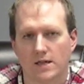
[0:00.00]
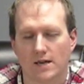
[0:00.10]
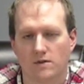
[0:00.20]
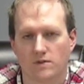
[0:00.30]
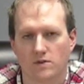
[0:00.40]

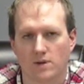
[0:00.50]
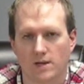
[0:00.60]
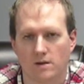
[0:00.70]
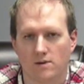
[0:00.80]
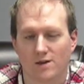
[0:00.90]
Council at
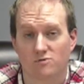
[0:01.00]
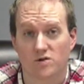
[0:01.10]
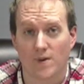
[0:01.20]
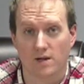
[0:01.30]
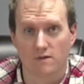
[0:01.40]
their next
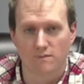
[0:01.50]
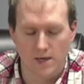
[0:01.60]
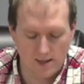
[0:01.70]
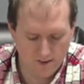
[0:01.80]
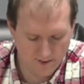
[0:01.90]
respective
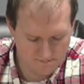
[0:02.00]
meetings.